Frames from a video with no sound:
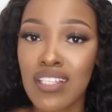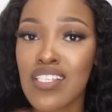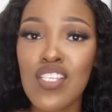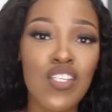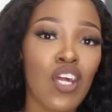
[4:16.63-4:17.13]
This
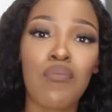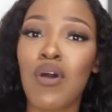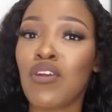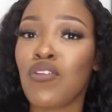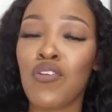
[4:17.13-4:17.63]
is not
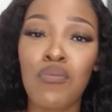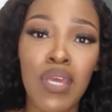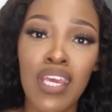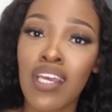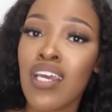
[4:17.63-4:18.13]
about
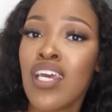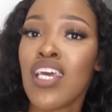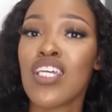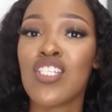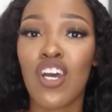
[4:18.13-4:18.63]
grooming,
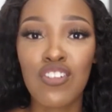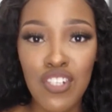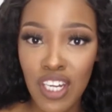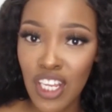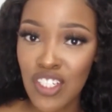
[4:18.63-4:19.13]

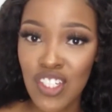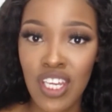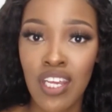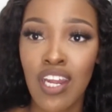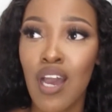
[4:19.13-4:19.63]

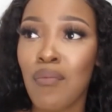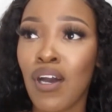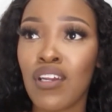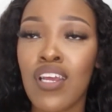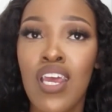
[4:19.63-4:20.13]
indoctrination,
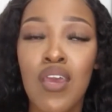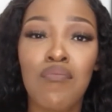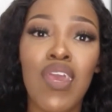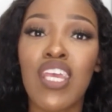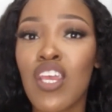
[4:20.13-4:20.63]
about
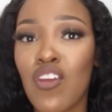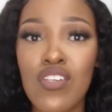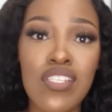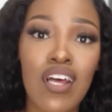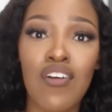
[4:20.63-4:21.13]
making
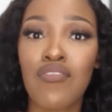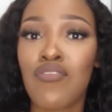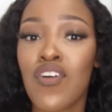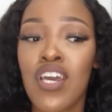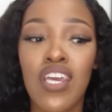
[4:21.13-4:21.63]
yourself
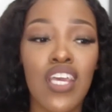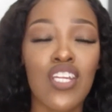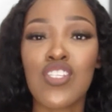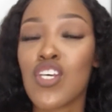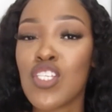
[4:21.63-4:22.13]
in a
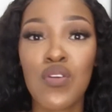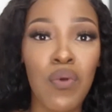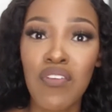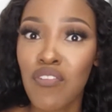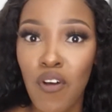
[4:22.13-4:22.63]
certain
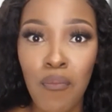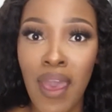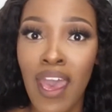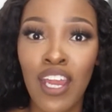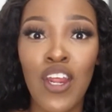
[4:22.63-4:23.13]
way for a
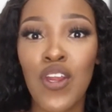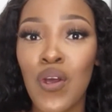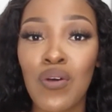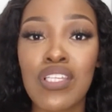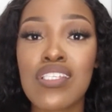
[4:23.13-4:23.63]
man.
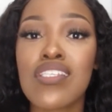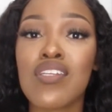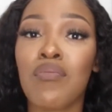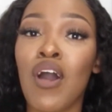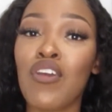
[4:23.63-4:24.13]
No, this is
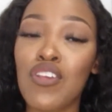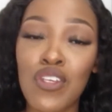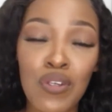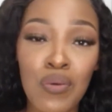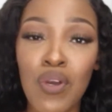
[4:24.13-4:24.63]
about
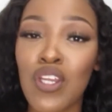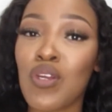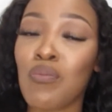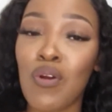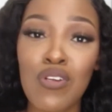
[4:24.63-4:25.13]
you and
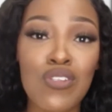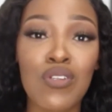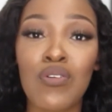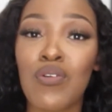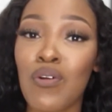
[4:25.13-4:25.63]
your
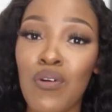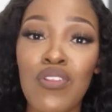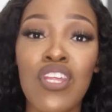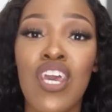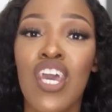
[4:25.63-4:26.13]
personal
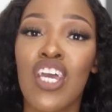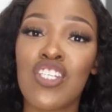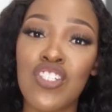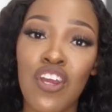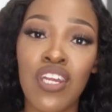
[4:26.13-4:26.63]
growth and
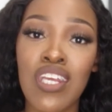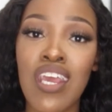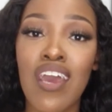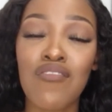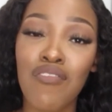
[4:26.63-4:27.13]

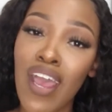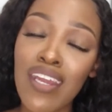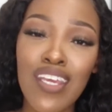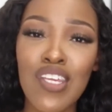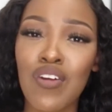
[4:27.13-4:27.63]
journey, and
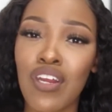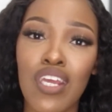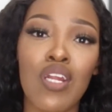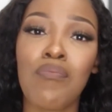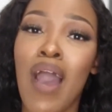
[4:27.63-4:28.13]
finding your
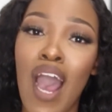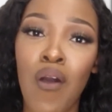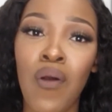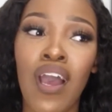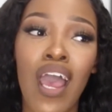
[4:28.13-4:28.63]
inner
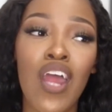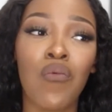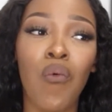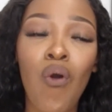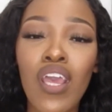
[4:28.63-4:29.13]
power and
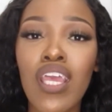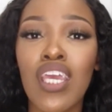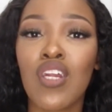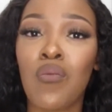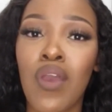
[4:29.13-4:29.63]
walking
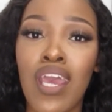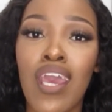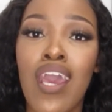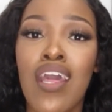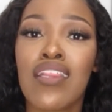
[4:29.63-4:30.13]
in a way
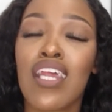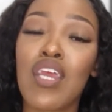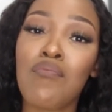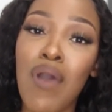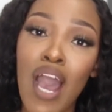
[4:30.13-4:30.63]
that
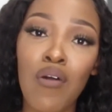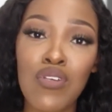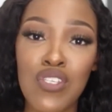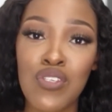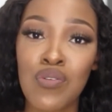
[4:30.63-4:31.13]

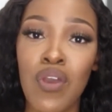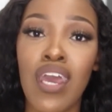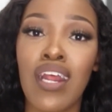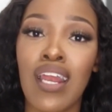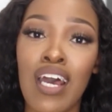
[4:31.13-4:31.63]
empowers you
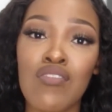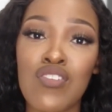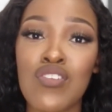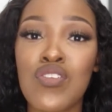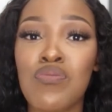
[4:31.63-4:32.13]
and allows
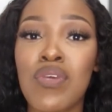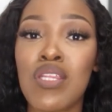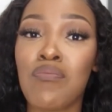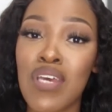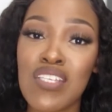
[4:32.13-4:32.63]
you to be
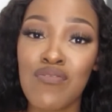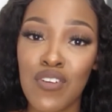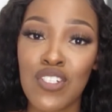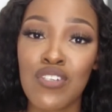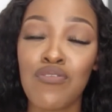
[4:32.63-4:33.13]
the best
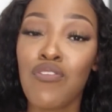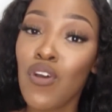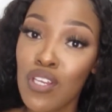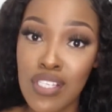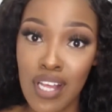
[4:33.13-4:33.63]
version for
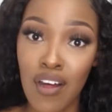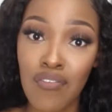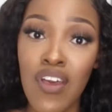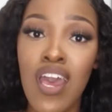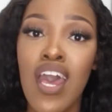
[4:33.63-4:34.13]

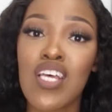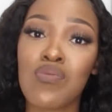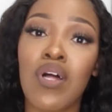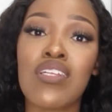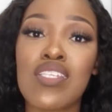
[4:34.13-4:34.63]
yourself, as
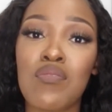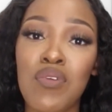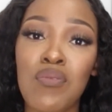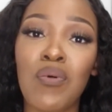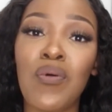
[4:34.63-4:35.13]
well as the
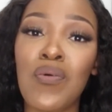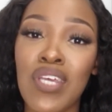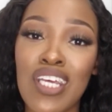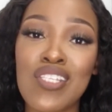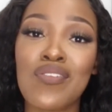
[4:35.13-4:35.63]
people who
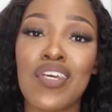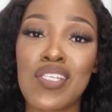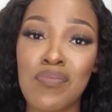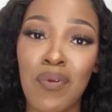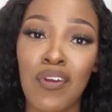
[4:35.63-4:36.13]
get to
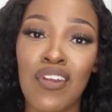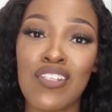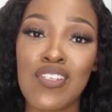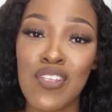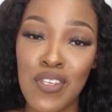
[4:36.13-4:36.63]

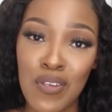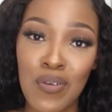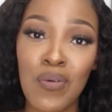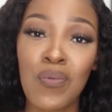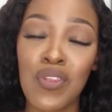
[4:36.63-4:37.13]
experience
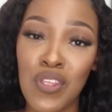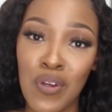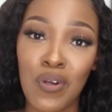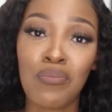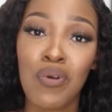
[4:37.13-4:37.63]
you with
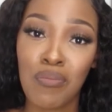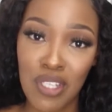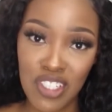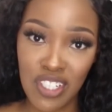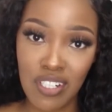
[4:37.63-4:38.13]
your
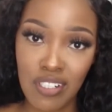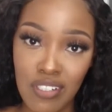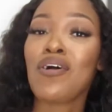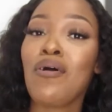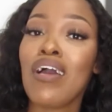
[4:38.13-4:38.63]
permission.
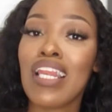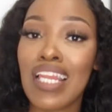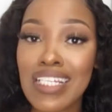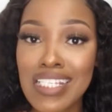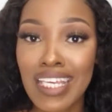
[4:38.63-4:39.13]
So
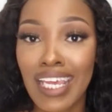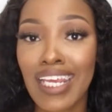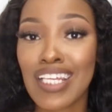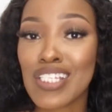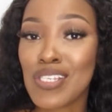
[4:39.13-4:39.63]
let's get
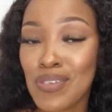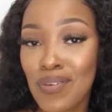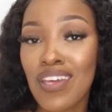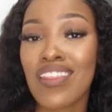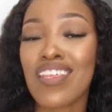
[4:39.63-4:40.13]

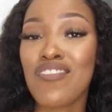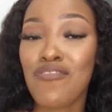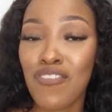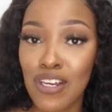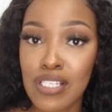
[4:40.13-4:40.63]
into the
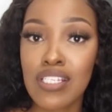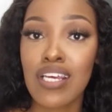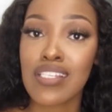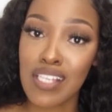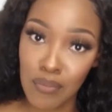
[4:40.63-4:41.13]
first
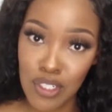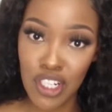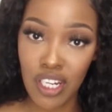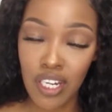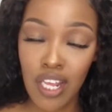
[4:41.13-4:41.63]

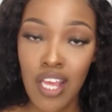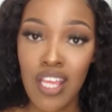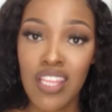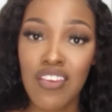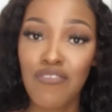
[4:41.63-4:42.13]
assumption.
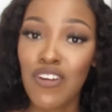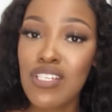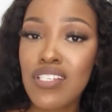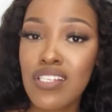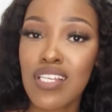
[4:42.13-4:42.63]
The
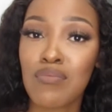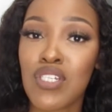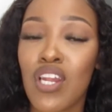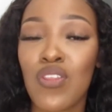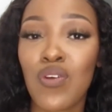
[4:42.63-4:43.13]
first
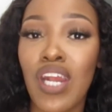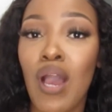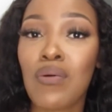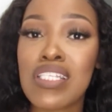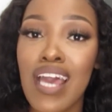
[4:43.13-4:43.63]
assumption I thought I
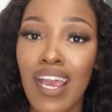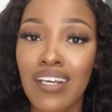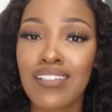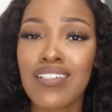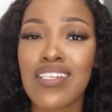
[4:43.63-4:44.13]
would
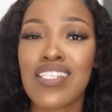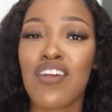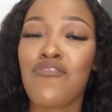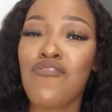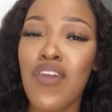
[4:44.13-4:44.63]
tackle is
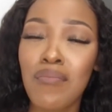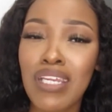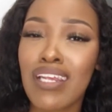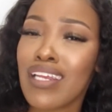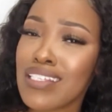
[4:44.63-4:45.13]
that
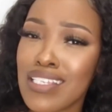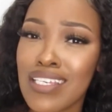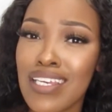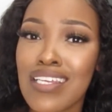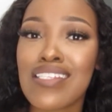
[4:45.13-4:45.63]
femininity
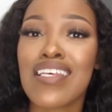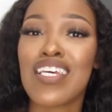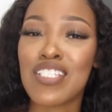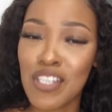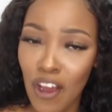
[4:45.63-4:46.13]
is
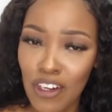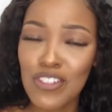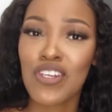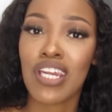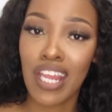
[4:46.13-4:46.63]

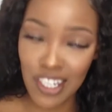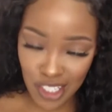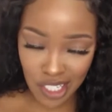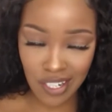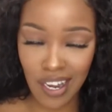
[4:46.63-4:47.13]

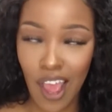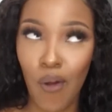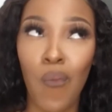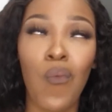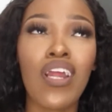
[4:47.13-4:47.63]
indoctrination.
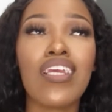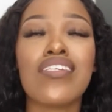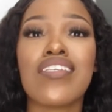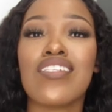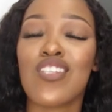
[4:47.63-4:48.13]
Now, what
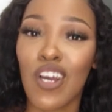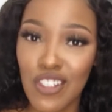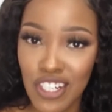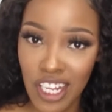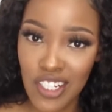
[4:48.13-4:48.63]
is
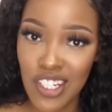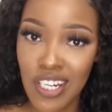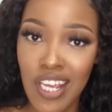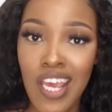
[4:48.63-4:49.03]
indoctrination?